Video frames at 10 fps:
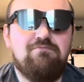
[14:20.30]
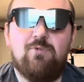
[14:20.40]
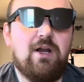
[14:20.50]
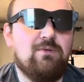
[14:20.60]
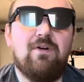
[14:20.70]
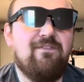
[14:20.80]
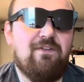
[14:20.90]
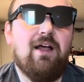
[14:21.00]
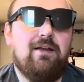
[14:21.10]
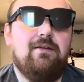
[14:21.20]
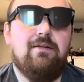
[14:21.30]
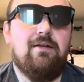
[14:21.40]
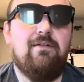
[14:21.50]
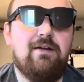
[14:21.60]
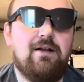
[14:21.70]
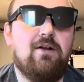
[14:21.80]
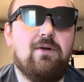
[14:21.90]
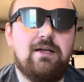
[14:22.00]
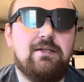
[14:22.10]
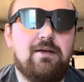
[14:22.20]
it worked fine. I've had a
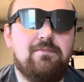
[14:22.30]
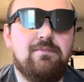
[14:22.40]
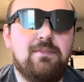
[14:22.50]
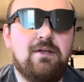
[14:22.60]
great time.